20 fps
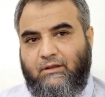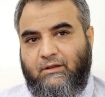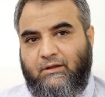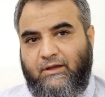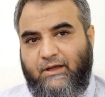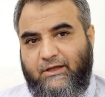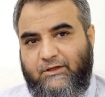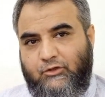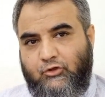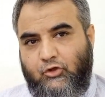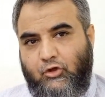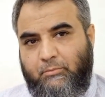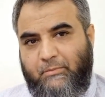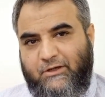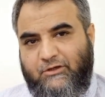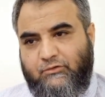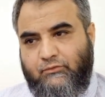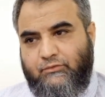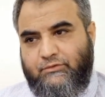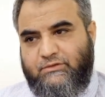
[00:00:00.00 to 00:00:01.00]

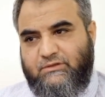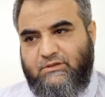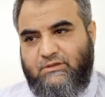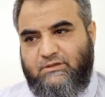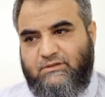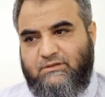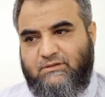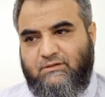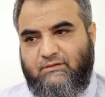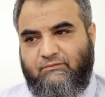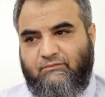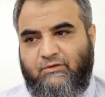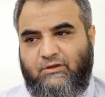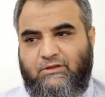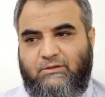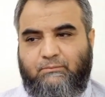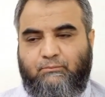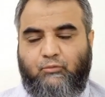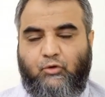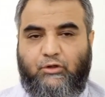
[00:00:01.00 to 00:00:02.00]
granulomatosis
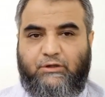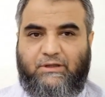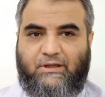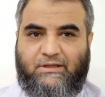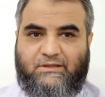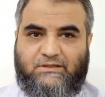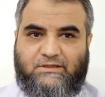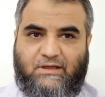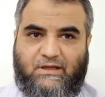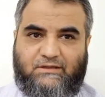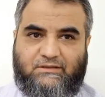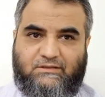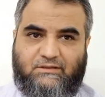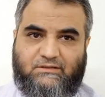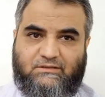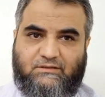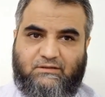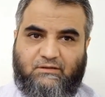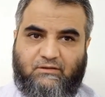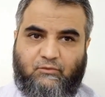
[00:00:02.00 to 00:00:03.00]
with
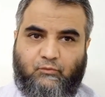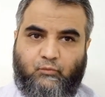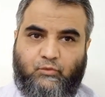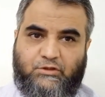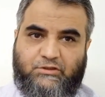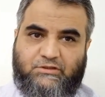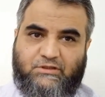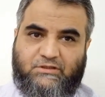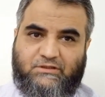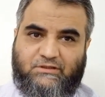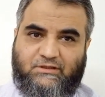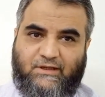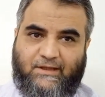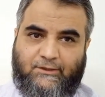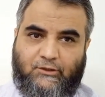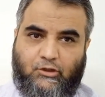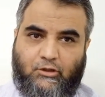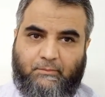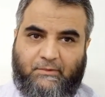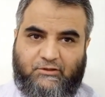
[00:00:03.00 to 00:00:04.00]
polyangiitis, Wegener's
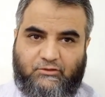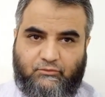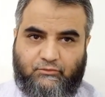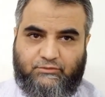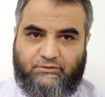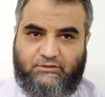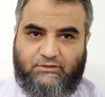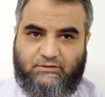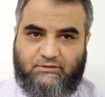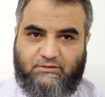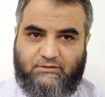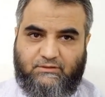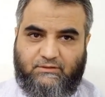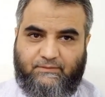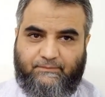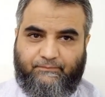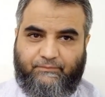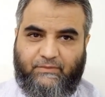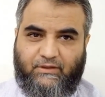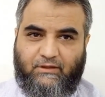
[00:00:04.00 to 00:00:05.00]
granulomatosis.
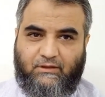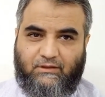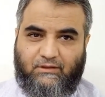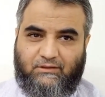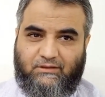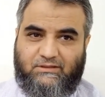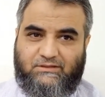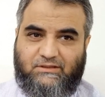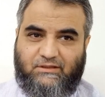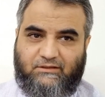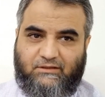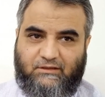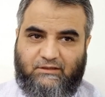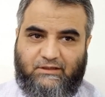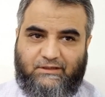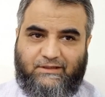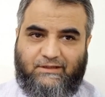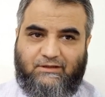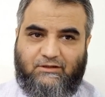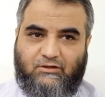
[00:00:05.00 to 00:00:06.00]
These are the
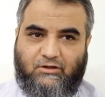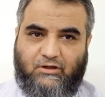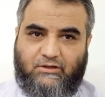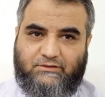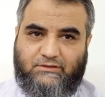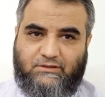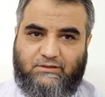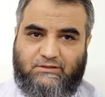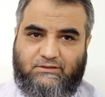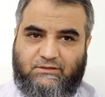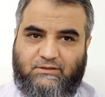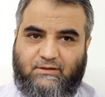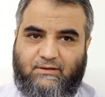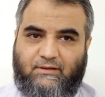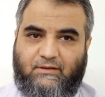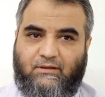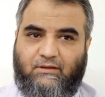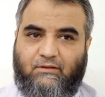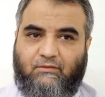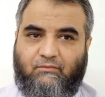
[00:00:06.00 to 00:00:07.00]
leading causes.
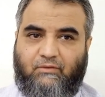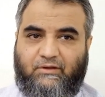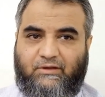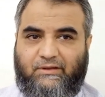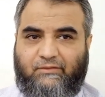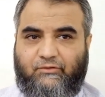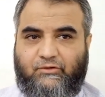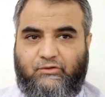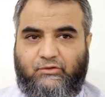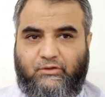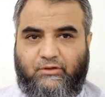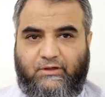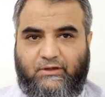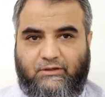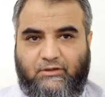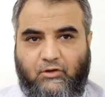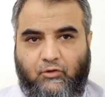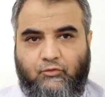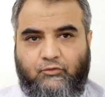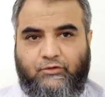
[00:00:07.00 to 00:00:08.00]
Whenever you are
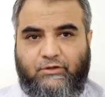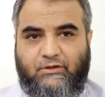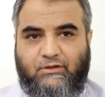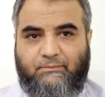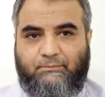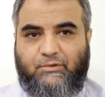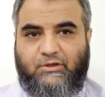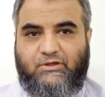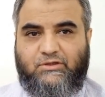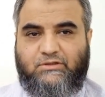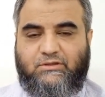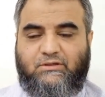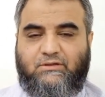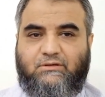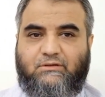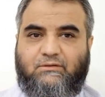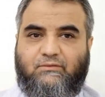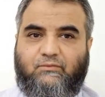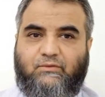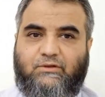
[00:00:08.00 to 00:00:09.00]
encountering a
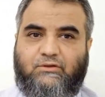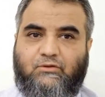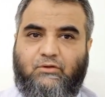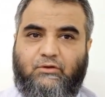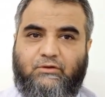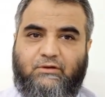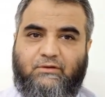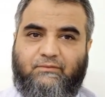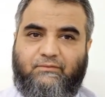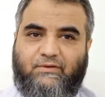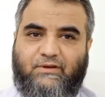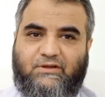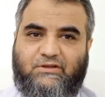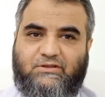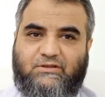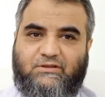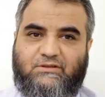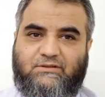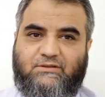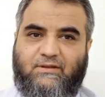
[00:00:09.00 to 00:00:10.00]
patient with
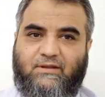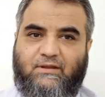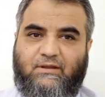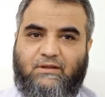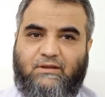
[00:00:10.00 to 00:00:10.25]
non-infectious,